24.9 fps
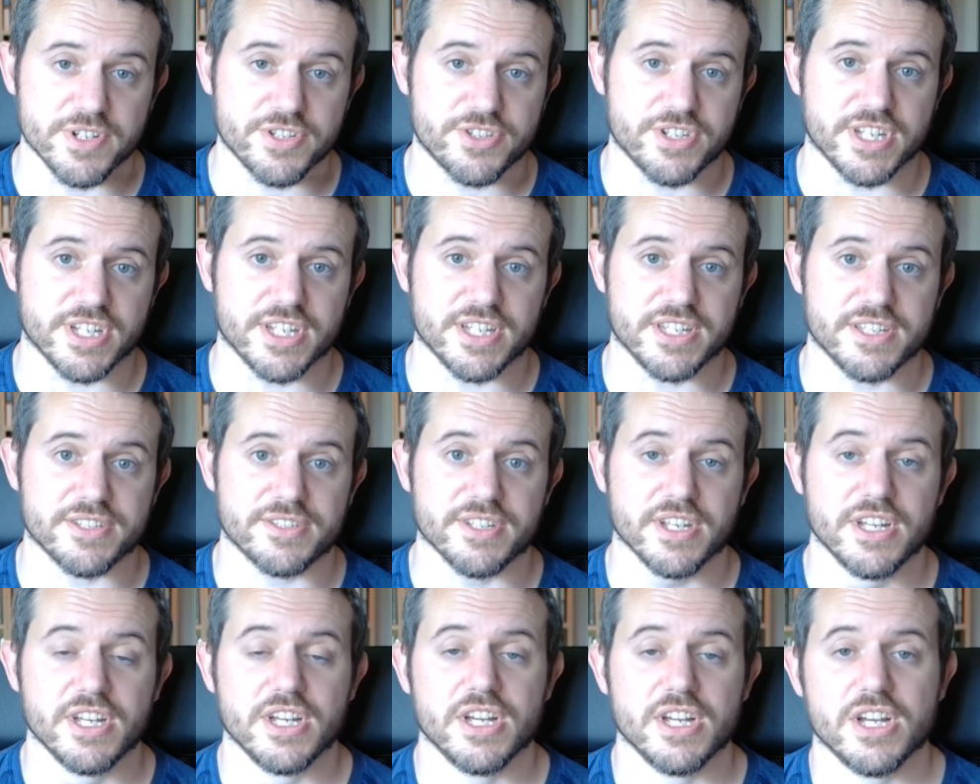
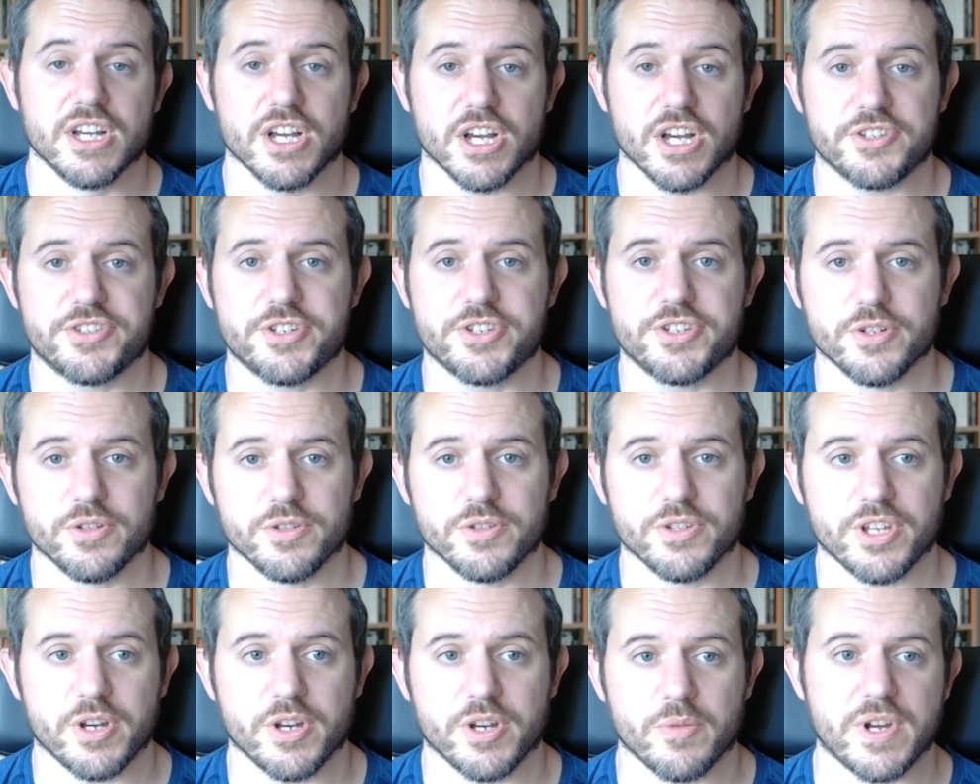is a
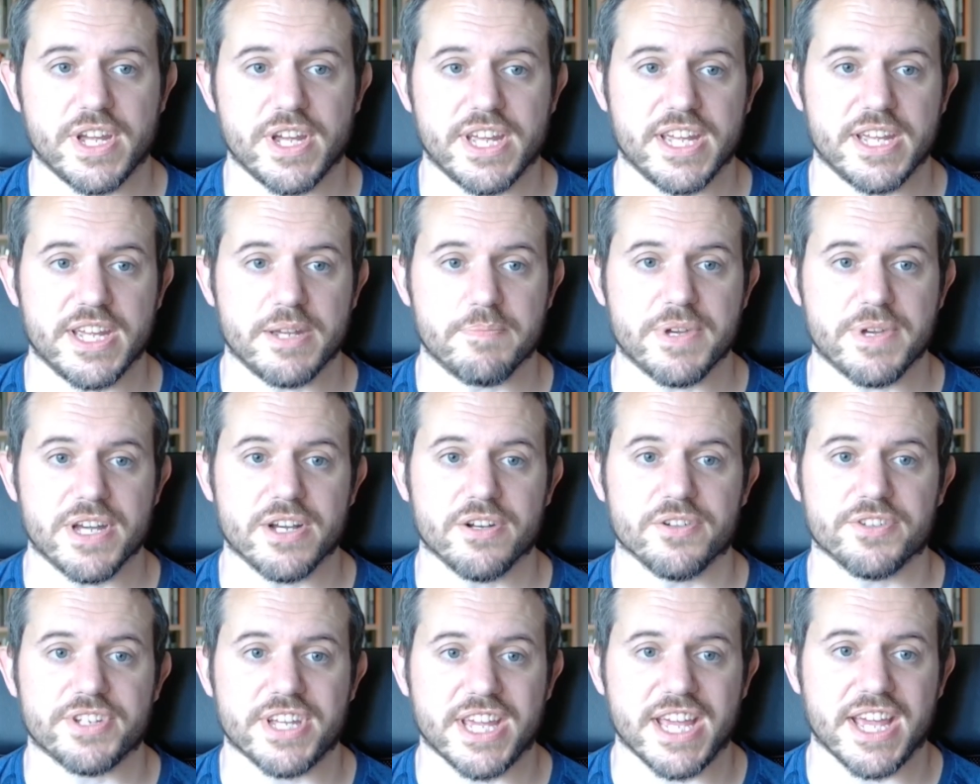tool that we
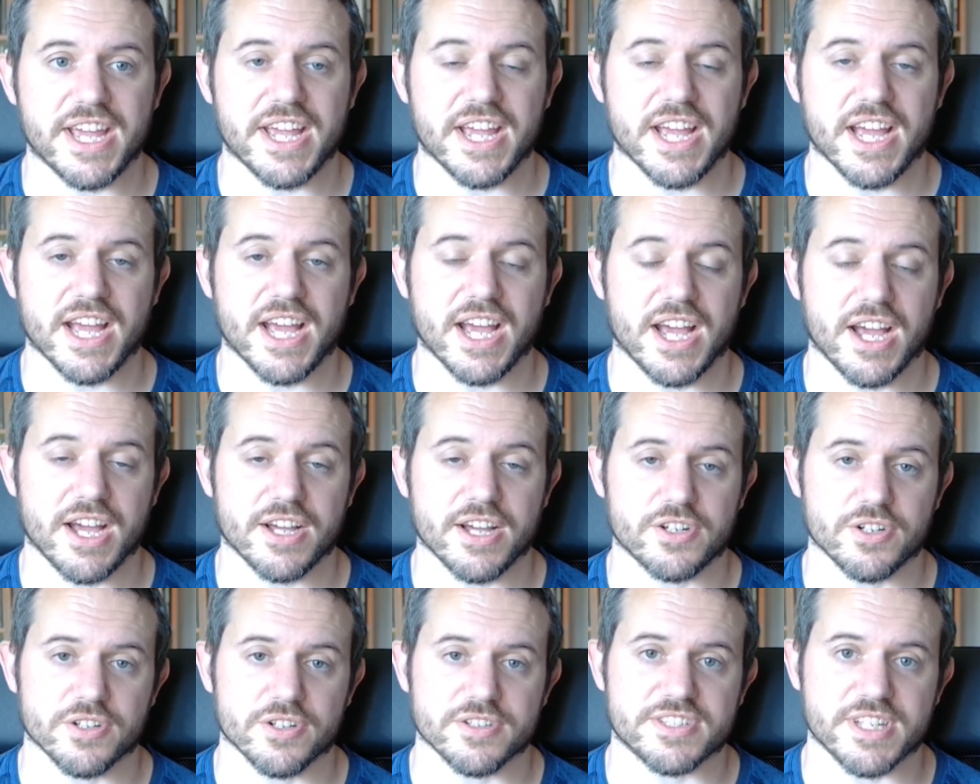build here
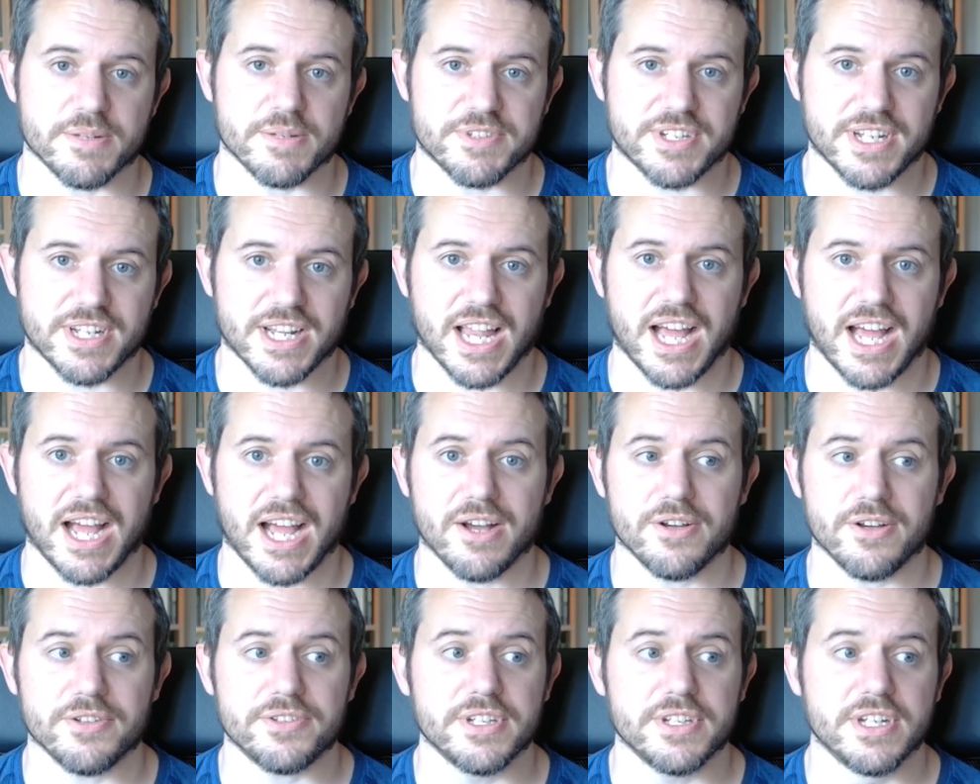at Concept
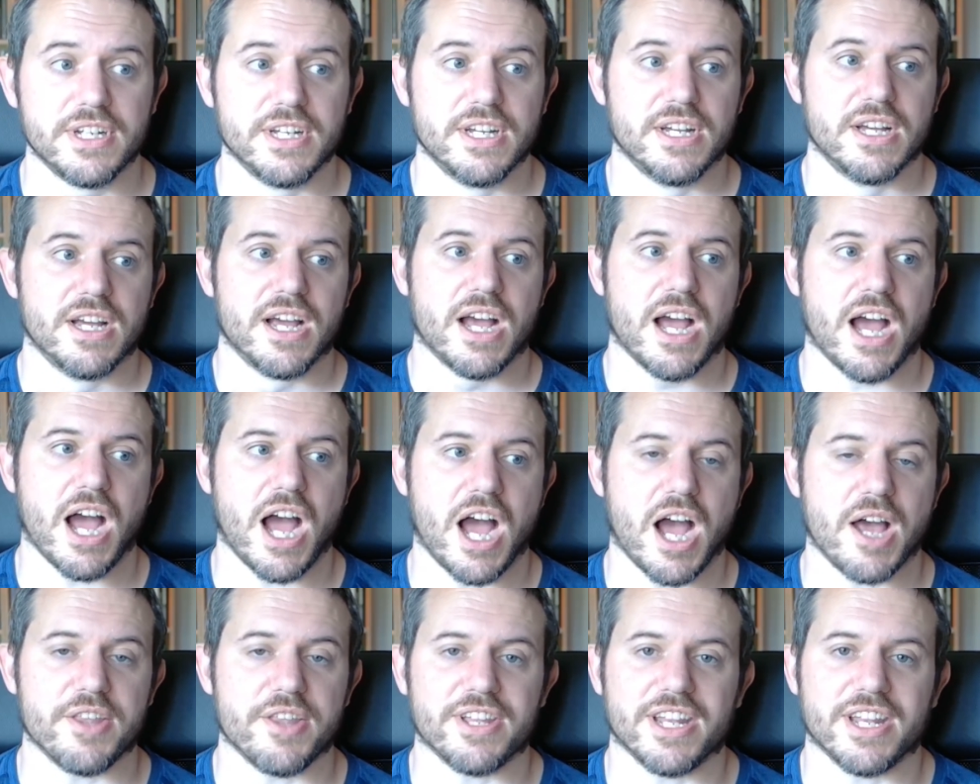Cloud
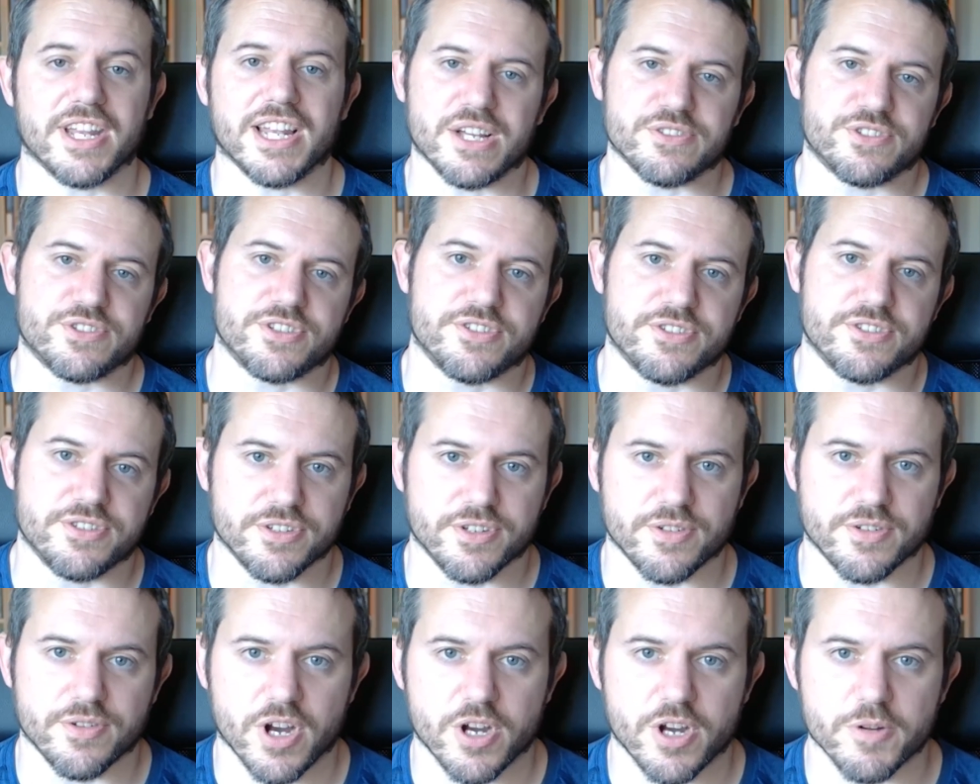that allows you to
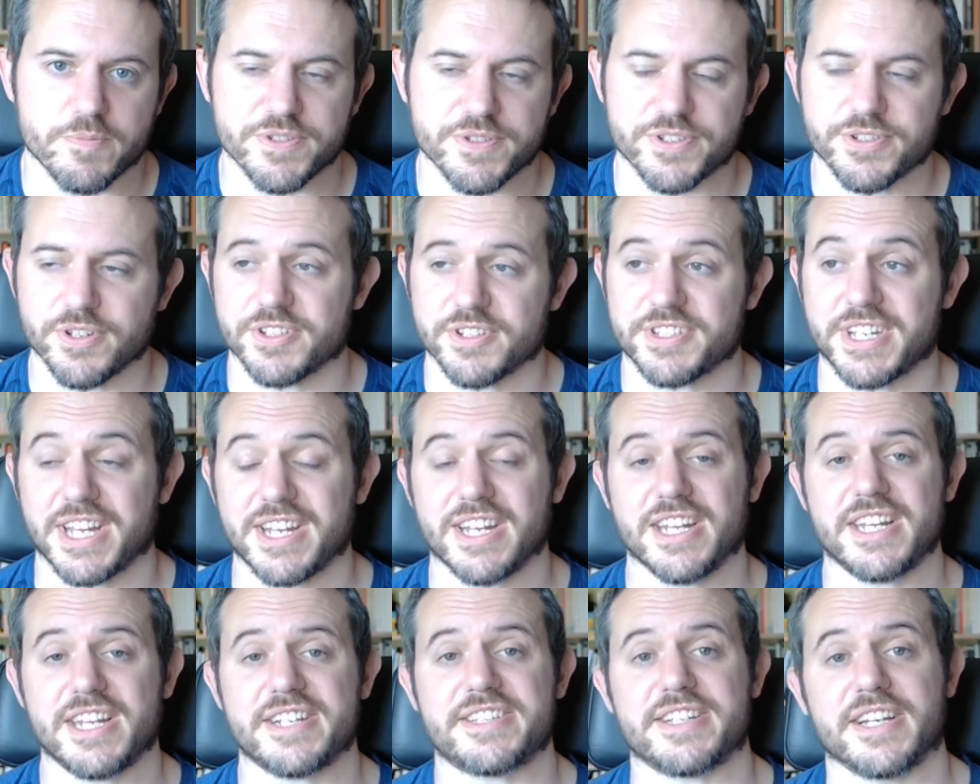do open source
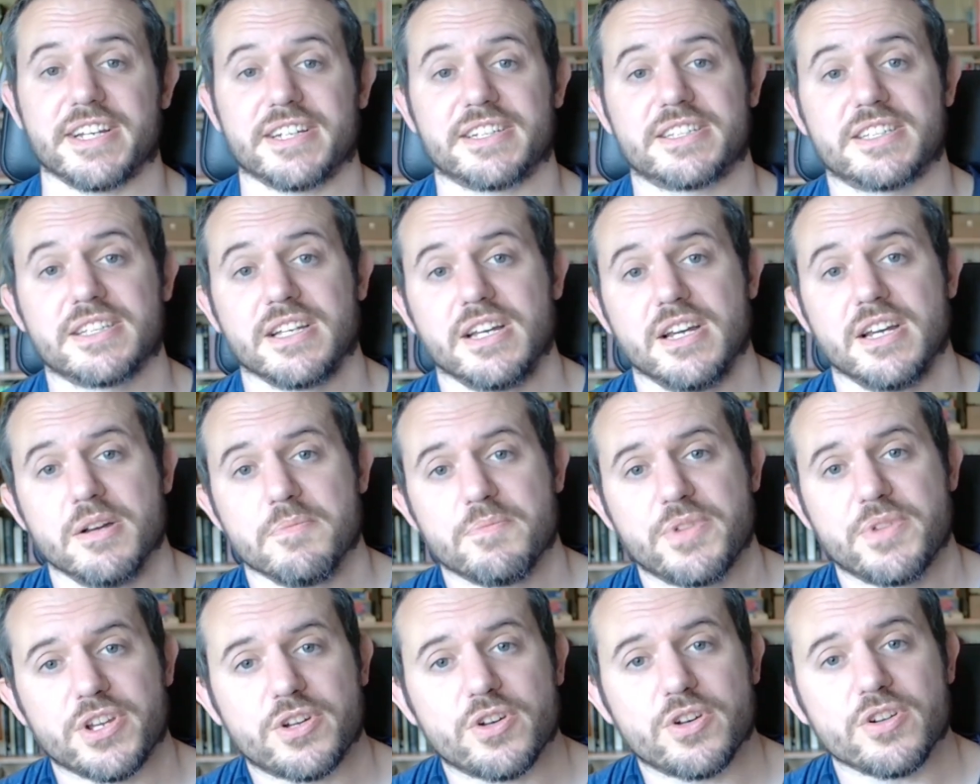analytics.
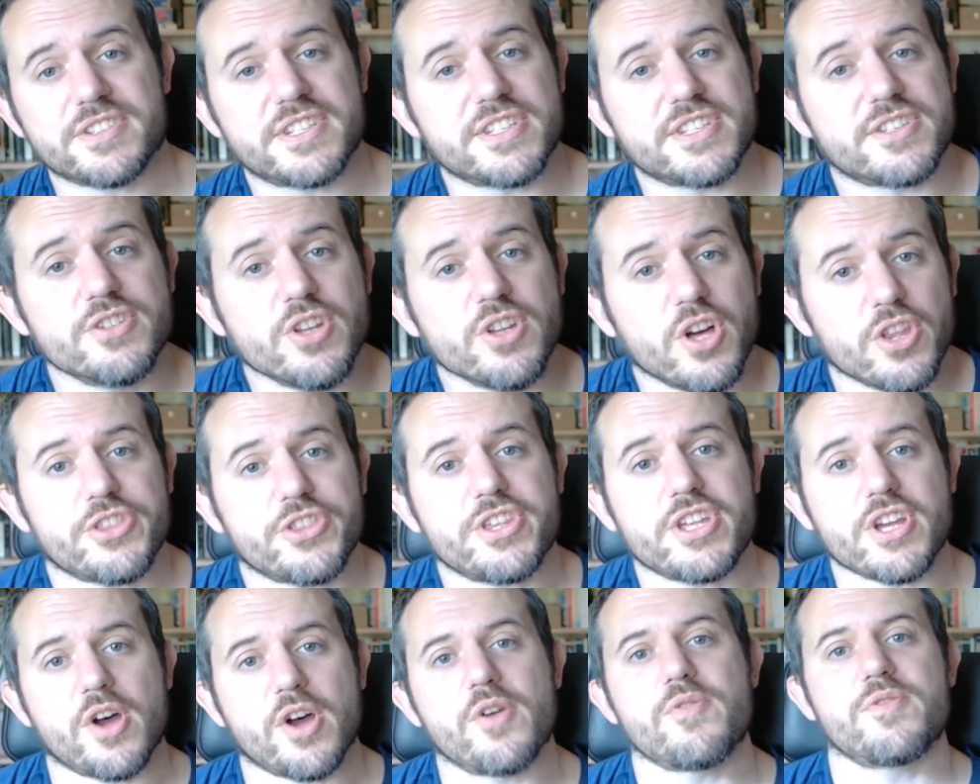But of course, it's not
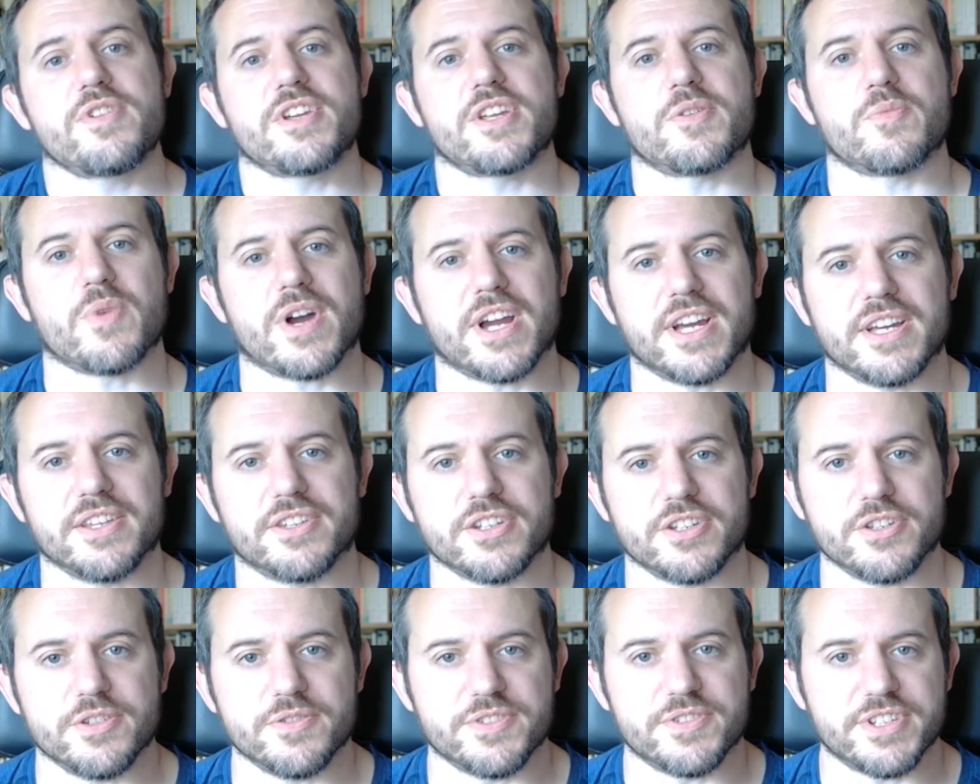the only way
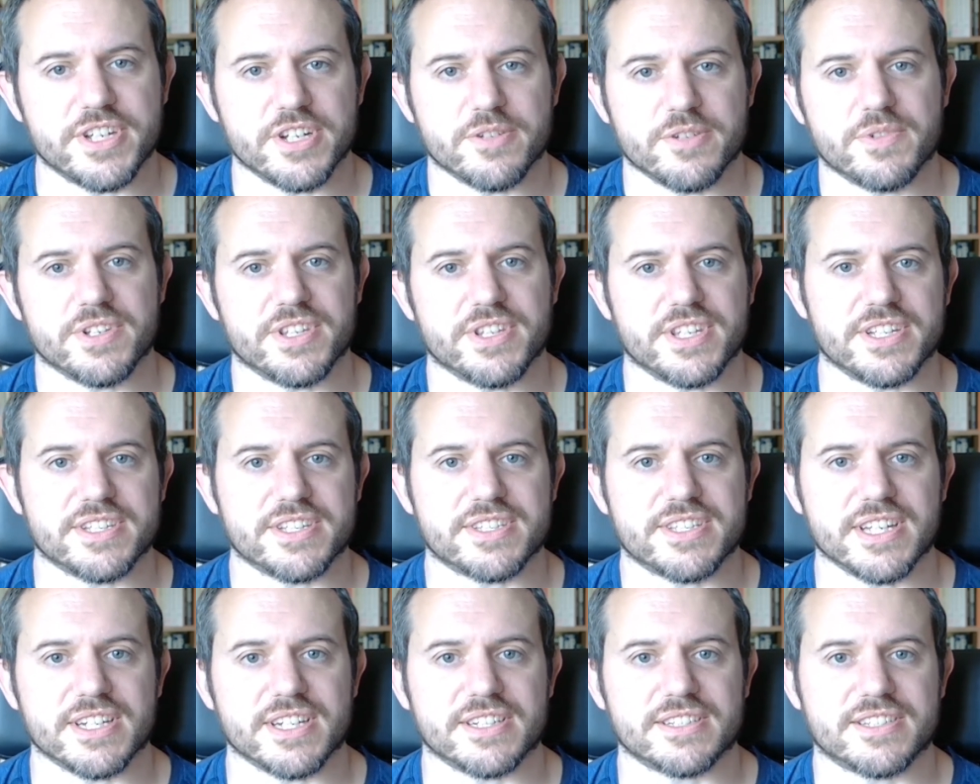that you deal with these
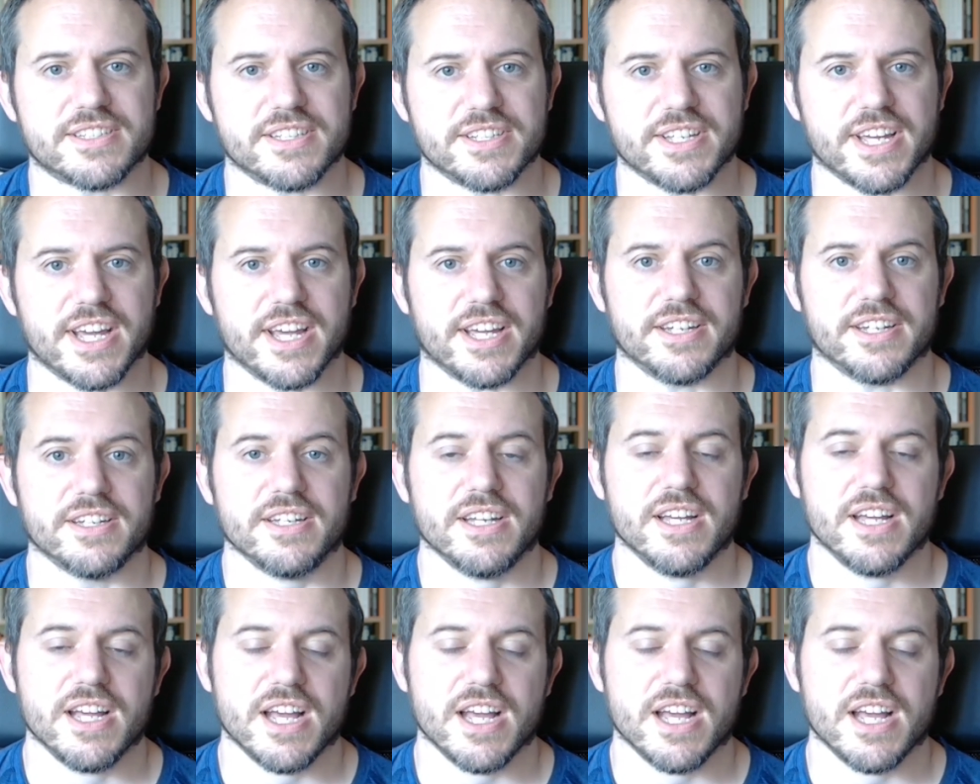things today.